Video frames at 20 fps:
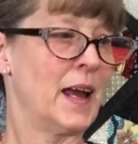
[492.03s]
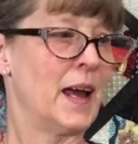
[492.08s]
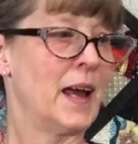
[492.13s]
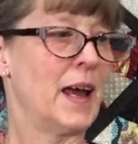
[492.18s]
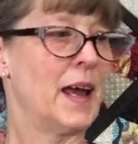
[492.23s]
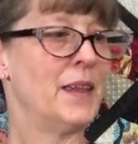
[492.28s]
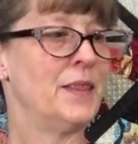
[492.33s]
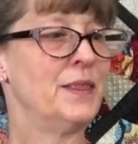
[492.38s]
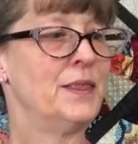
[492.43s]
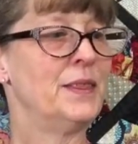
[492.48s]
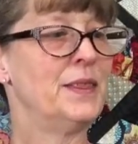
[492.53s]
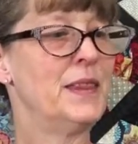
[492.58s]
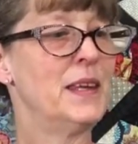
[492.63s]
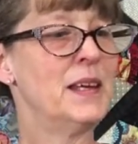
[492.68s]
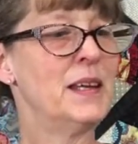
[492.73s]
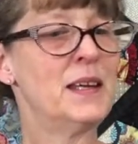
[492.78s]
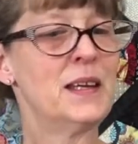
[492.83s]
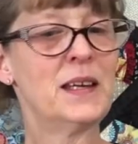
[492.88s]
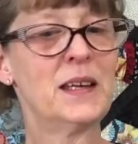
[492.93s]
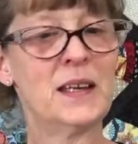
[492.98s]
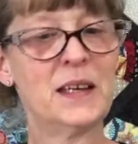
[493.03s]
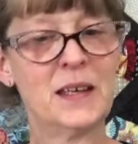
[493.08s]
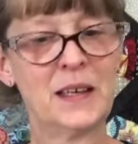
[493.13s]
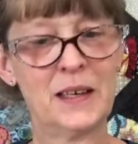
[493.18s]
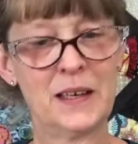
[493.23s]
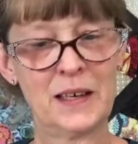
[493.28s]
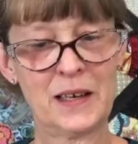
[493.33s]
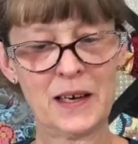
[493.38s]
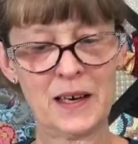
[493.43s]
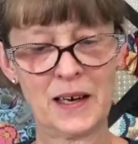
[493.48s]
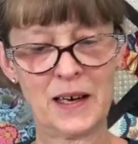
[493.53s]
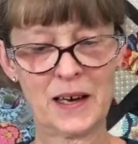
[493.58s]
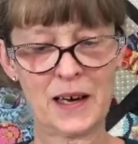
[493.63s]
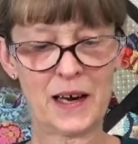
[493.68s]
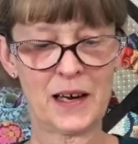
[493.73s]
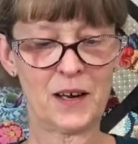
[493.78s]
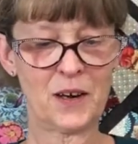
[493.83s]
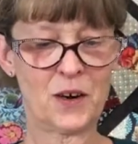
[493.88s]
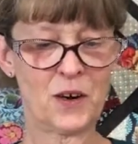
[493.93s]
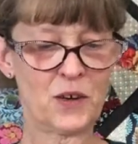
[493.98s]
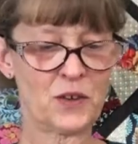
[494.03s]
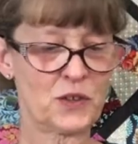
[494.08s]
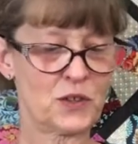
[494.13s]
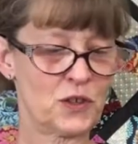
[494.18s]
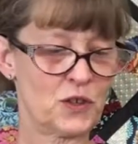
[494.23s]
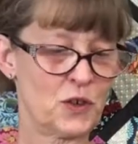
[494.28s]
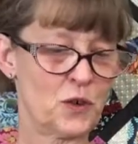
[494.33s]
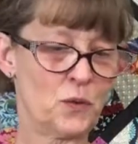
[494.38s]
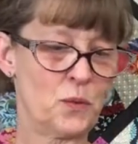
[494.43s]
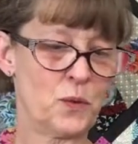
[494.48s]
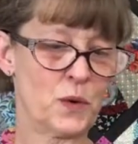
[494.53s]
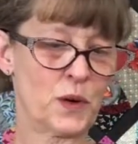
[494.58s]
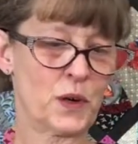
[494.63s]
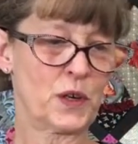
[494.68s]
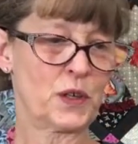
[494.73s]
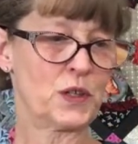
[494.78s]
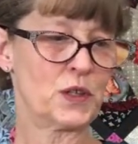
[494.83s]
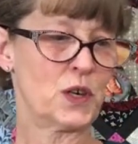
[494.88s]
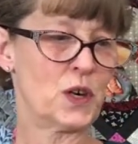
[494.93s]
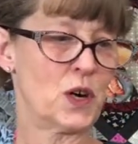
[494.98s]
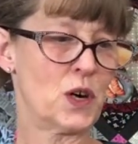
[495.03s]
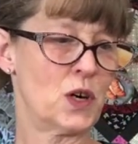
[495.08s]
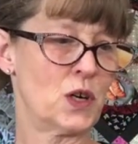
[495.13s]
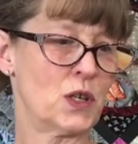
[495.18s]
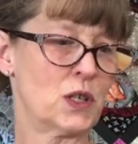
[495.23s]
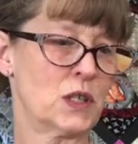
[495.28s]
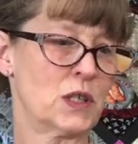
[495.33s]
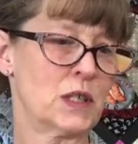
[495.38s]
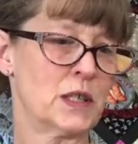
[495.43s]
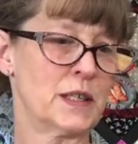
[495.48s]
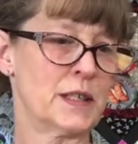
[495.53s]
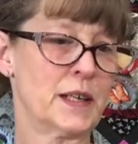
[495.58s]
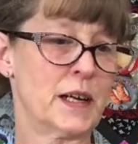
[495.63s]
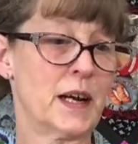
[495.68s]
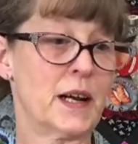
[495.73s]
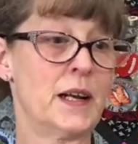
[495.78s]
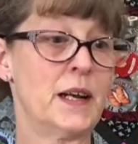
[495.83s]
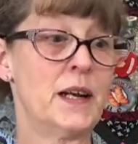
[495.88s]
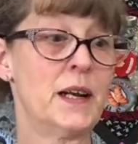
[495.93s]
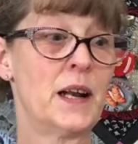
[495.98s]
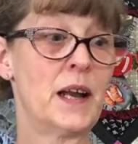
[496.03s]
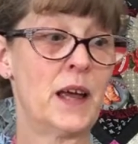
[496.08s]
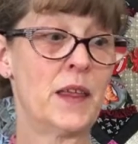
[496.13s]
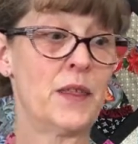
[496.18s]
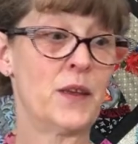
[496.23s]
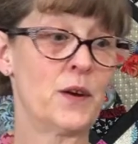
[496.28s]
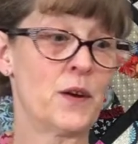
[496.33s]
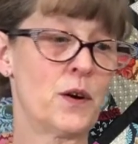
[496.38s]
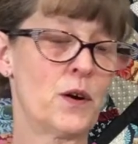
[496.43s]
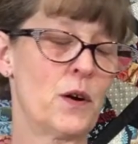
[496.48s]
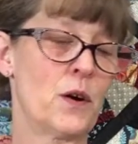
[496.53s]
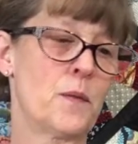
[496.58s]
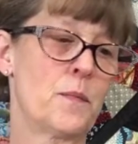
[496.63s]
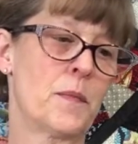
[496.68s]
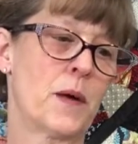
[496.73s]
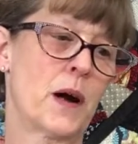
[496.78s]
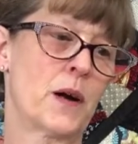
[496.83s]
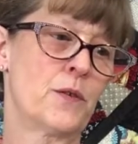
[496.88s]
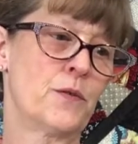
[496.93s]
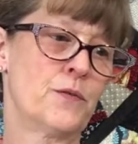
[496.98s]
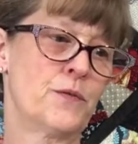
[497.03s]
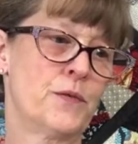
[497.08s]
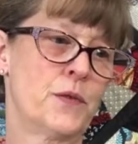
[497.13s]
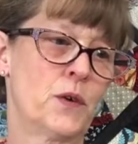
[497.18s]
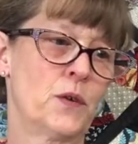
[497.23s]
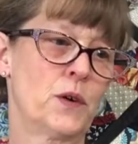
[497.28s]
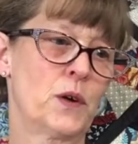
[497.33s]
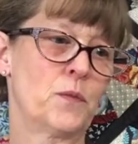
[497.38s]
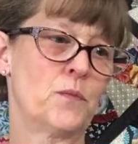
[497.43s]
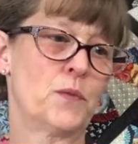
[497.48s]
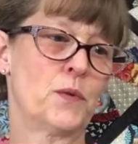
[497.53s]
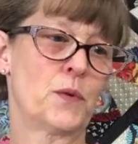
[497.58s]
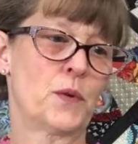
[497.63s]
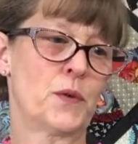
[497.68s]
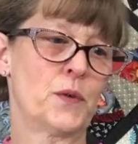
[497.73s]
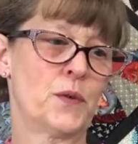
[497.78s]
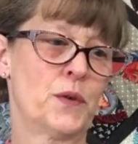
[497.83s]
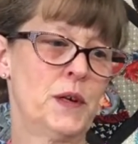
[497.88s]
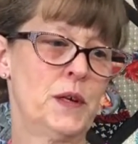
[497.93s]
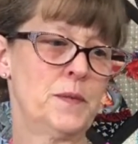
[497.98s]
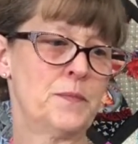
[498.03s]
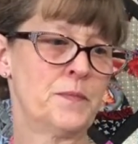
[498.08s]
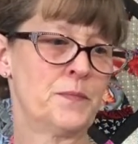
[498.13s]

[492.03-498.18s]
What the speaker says: And then I also worked on another Modern Folk Embroidery.